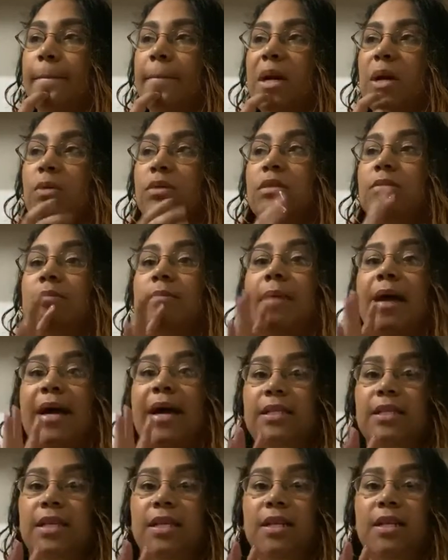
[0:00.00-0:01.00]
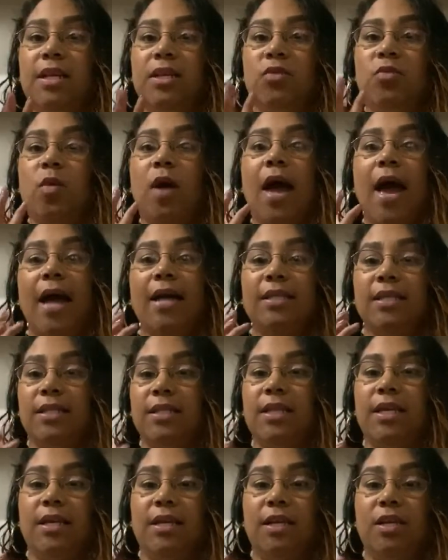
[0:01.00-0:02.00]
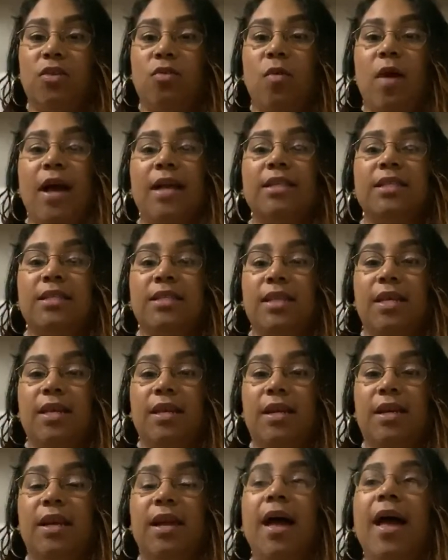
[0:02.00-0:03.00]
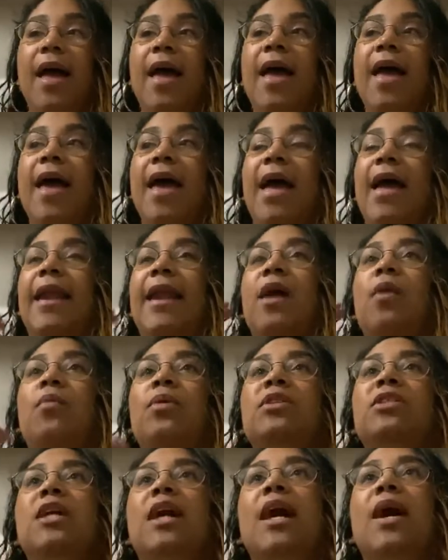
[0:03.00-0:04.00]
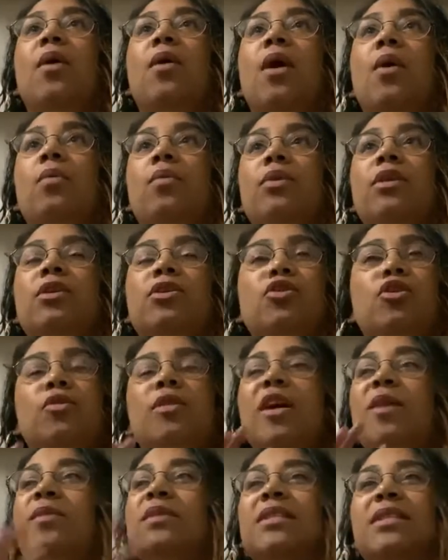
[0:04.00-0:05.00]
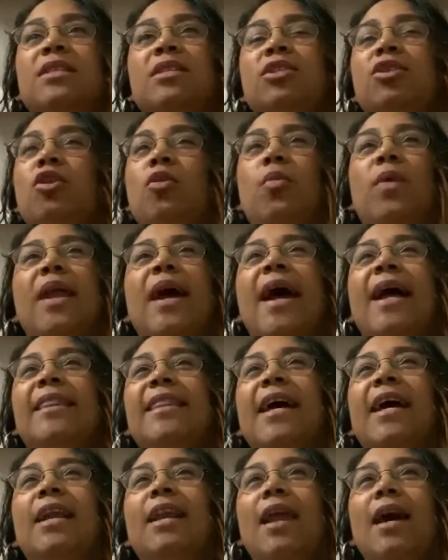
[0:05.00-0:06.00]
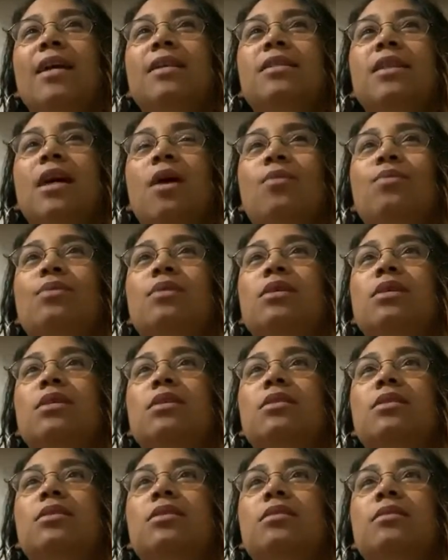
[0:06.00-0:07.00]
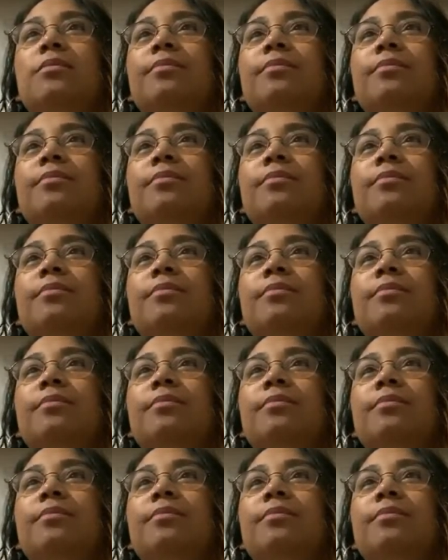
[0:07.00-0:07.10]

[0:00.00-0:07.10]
It was mandated, like you had to take it. You had to take it. And I wish I would have, you know, that was, you know, when I had that class, I was.